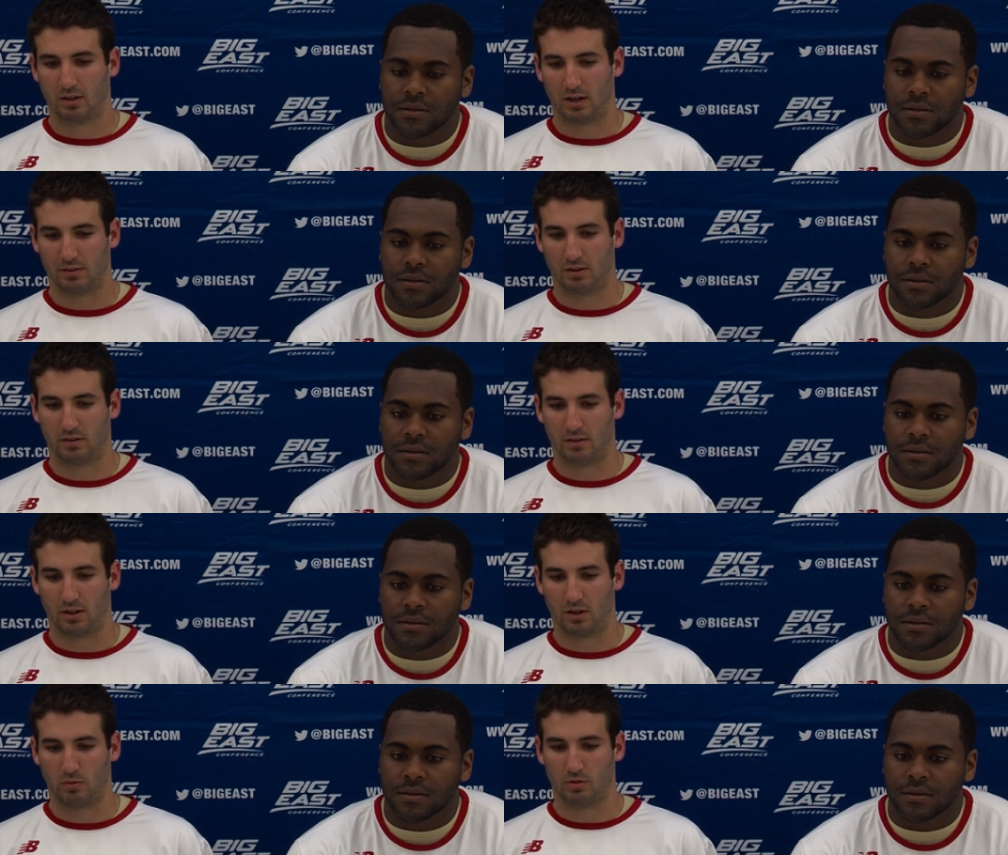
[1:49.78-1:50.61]
Speaker 1: at the end of the
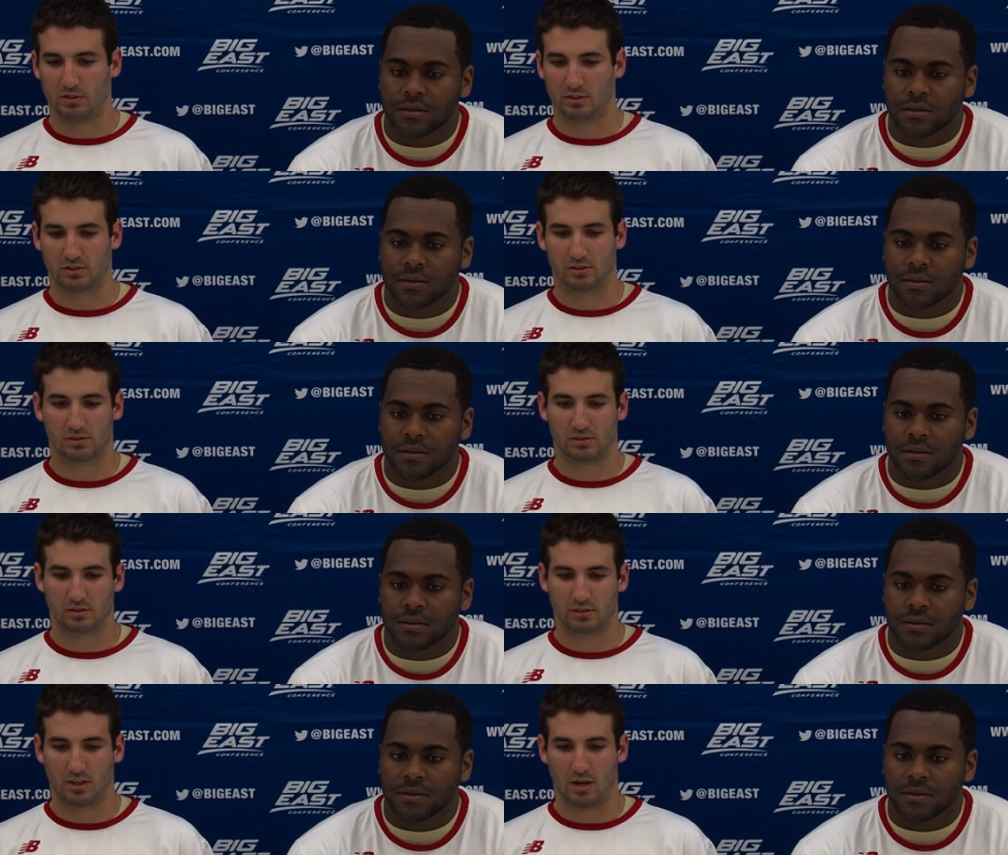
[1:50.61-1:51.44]
day, we
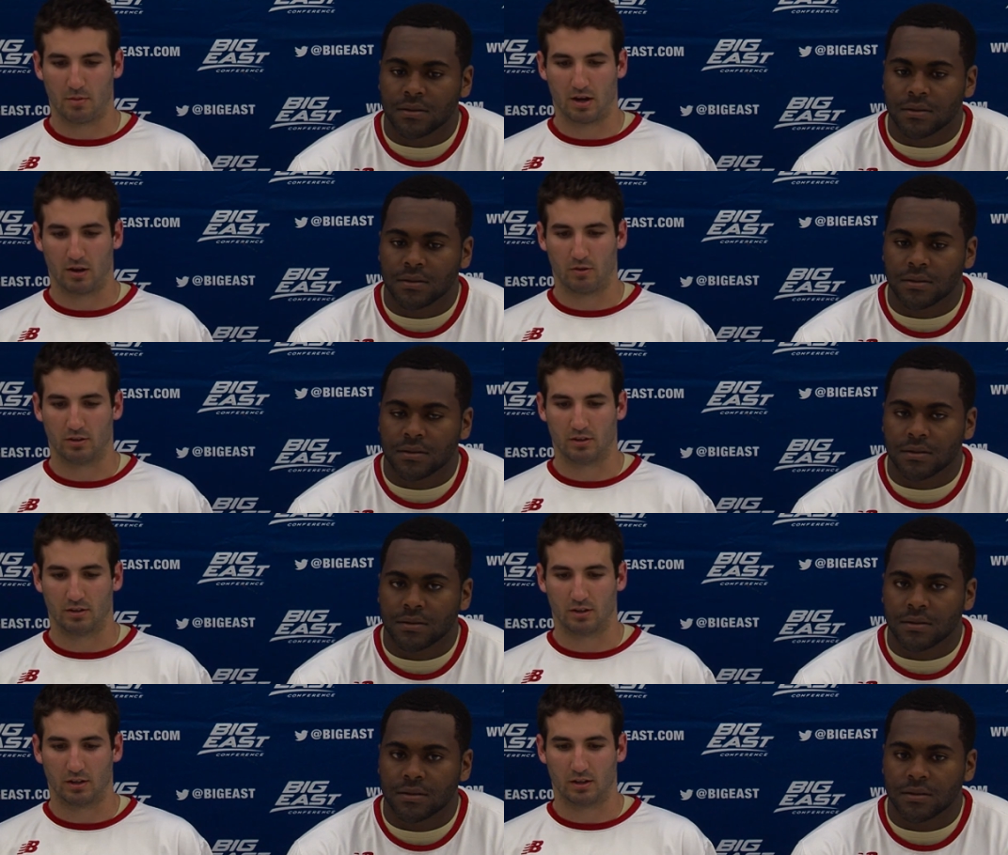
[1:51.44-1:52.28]
just came out
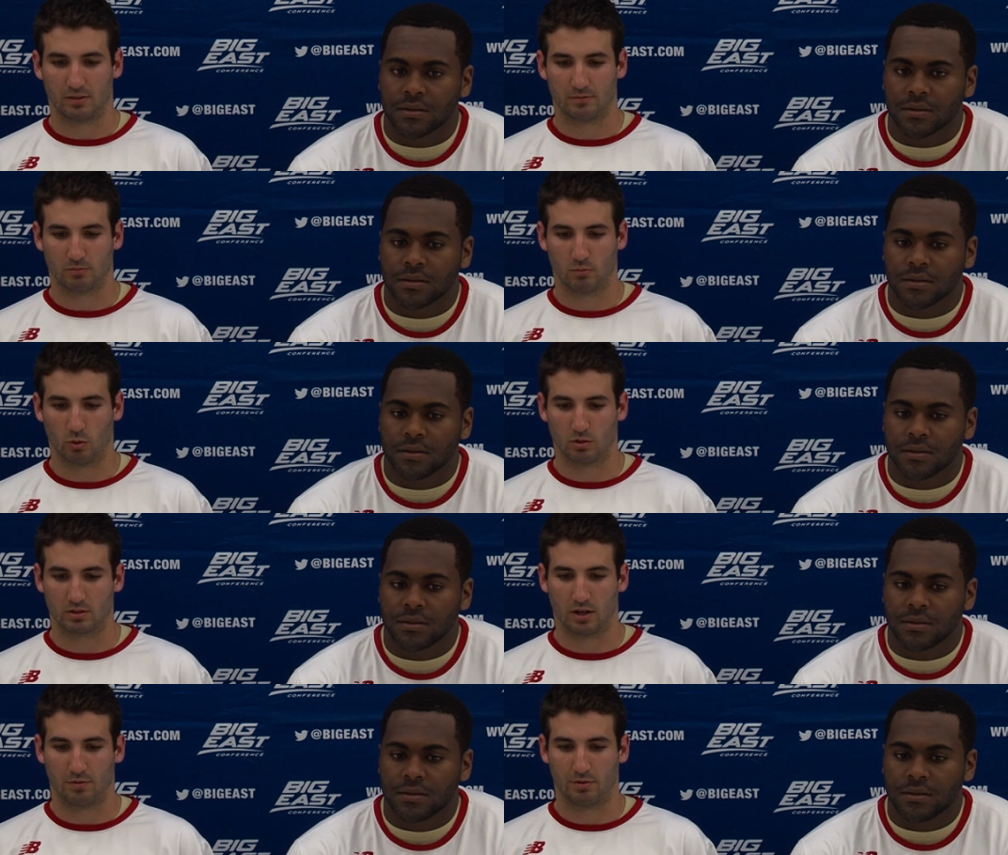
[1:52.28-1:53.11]
and uh,
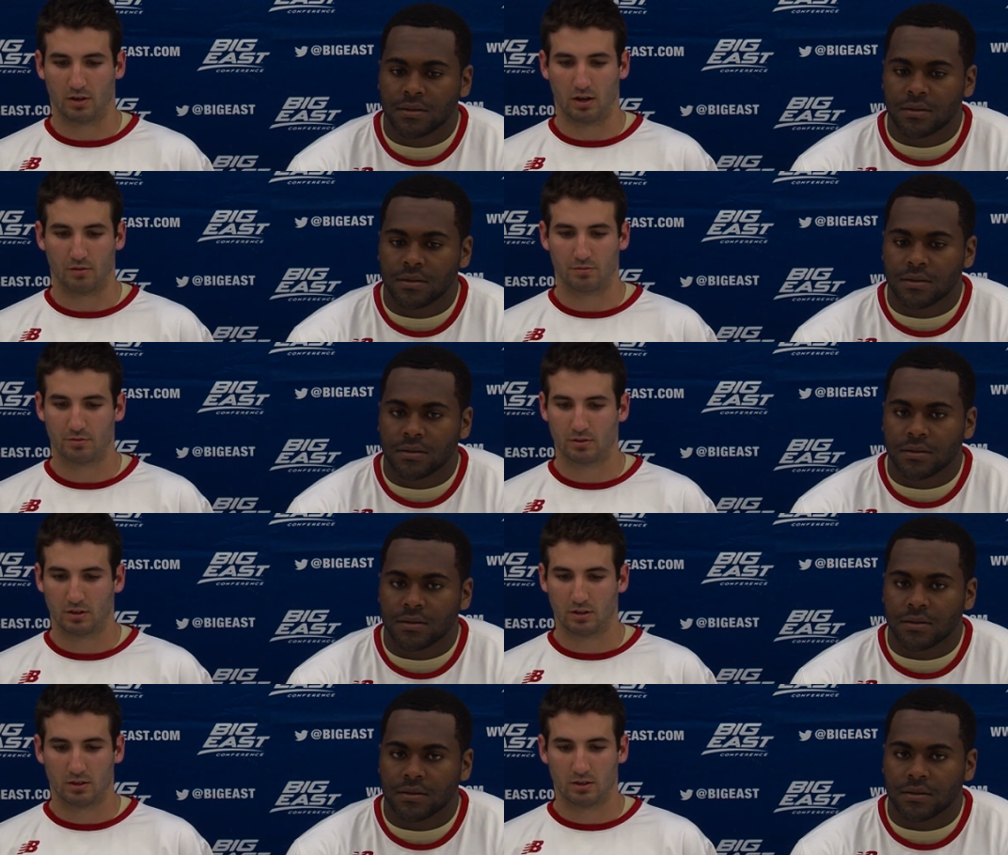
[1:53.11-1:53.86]
weren't tough enough.